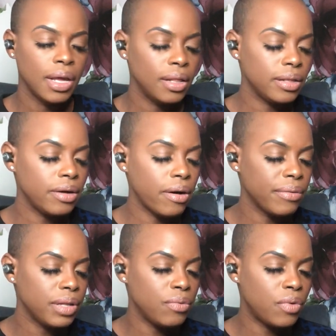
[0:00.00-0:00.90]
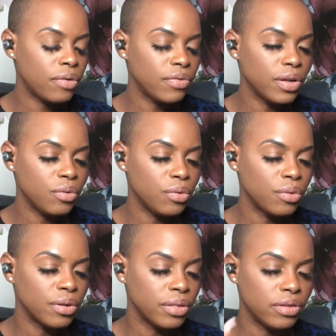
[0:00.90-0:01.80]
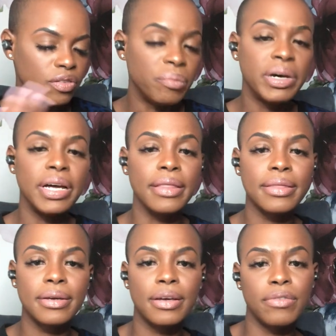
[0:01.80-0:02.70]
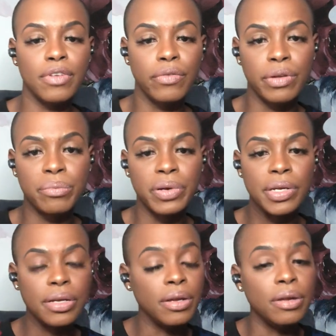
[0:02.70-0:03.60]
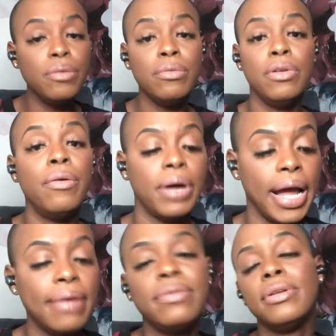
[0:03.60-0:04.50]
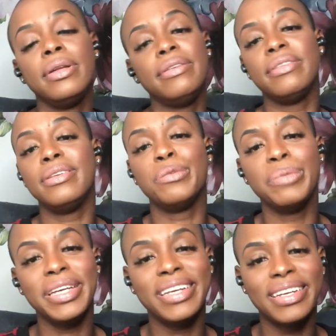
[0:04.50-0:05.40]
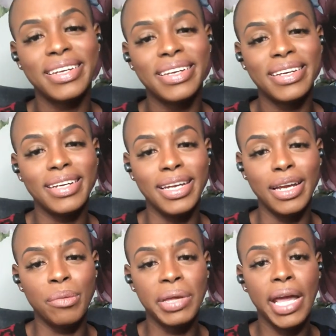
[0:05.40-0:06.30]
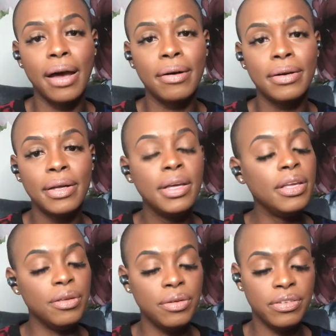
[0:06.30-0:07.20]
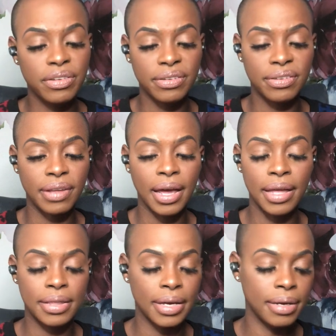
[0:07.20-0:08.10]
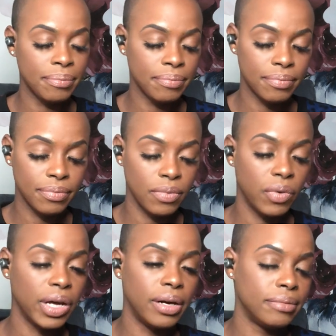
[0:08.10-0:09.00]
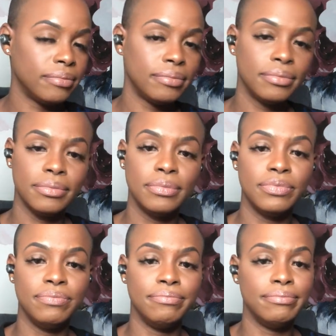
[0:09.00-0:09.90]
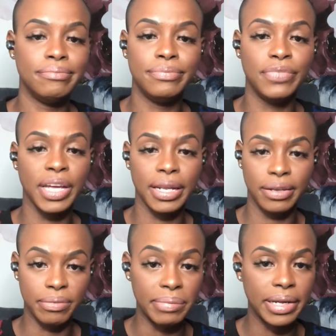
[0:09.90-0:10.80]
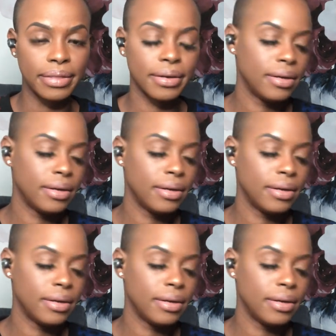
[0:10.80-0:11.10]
Leo, I really want for you during this month of November, you don't have to listen to me and hear me out. You can just decide that, well, forget this month.